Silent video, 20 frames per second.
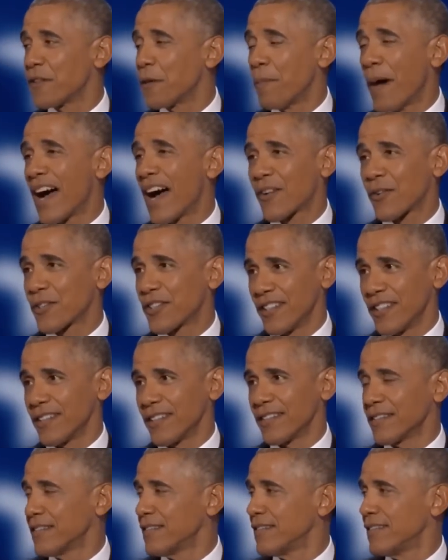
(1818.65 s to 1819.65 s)
of democracy.
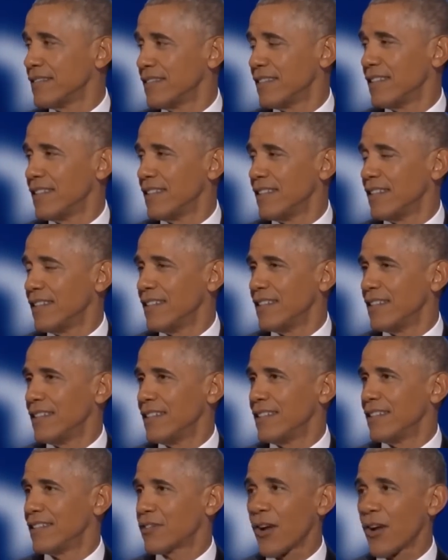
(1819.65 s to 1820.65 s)

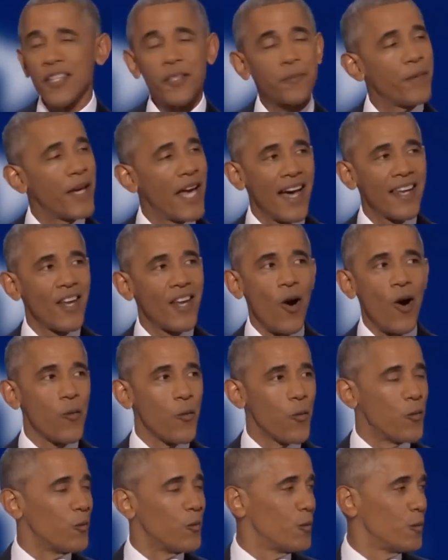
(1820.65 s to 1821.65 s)
Trust me, I
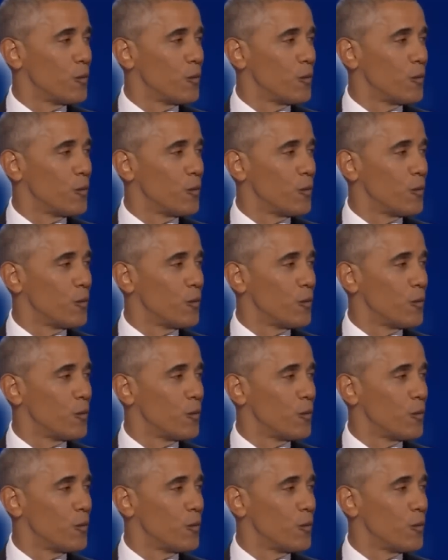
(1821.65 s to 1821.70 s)
know.